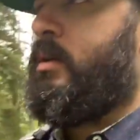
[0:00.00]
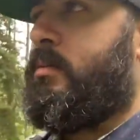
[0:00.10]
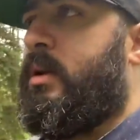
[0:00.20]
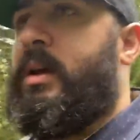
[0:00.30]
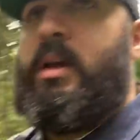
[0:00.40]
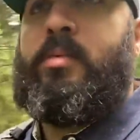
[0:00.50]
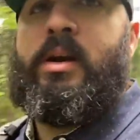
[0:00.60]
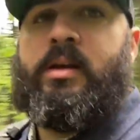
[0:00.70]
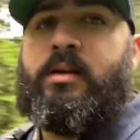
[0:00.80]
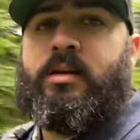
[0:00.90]
But I am
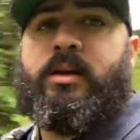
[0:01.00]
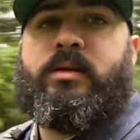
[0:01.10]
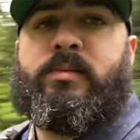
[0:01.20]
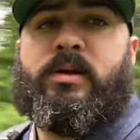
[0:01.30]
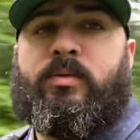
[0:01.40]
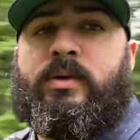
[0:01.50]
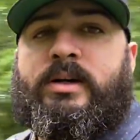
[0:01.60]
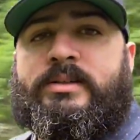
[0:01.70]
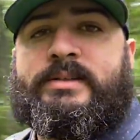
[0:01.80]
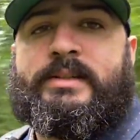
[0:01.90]
at Lake
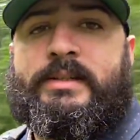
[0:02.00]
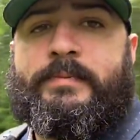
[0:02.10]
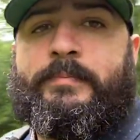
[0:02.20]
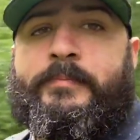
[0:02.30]
Minnewaska.